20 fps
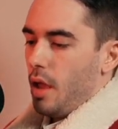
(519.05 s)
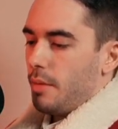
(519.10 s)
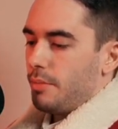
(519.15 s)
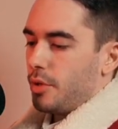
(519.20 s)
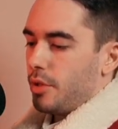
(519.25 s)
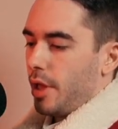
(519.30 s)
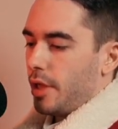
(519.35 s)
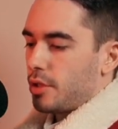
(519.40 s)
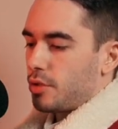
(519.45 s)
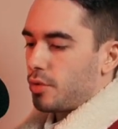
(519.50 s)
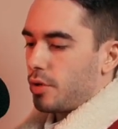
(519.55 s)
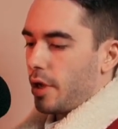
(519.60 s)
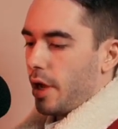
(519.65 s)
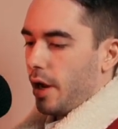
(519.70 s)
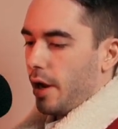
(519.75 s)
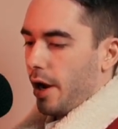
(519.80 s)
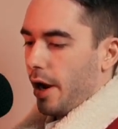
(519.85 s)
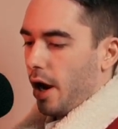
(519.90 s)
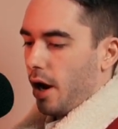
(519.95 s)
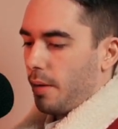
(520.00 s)
But that's what I
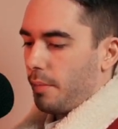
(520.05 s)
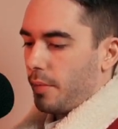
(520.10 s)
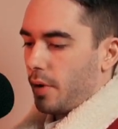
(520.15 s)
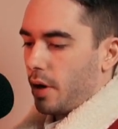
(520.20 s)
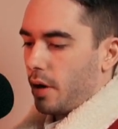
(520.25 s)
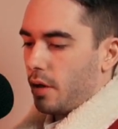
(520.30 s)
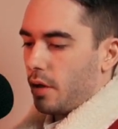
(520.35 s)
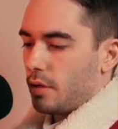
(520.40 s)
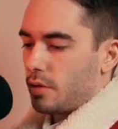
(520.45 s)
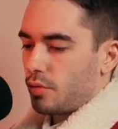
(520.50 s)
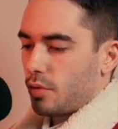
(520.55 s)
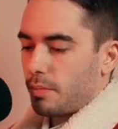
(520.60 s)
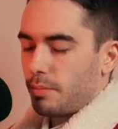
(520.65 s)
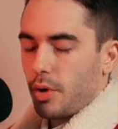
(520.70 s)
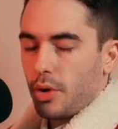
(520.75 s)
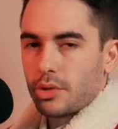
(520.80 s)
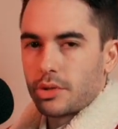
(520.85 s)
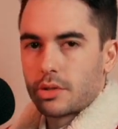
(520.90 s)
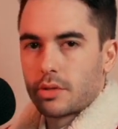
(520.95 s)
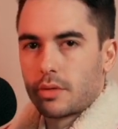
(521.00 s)
am. That's what
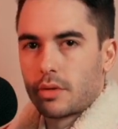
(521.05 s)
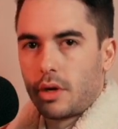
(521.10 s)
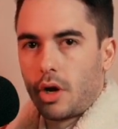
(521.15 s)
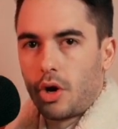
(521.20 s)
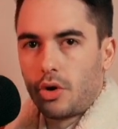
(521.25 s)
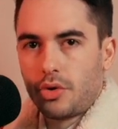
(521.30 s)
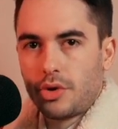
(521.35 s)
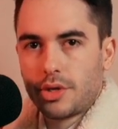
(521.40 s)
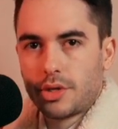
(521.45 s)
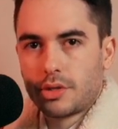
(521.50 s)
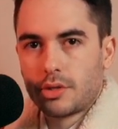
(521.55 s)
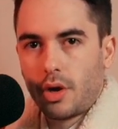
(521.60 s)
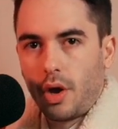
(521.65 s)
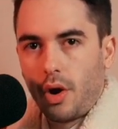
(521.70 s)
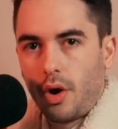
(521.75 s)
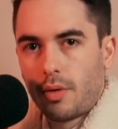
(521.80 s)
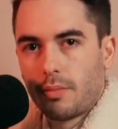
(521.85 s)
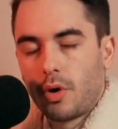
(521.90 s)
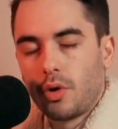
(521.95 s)
most artists are.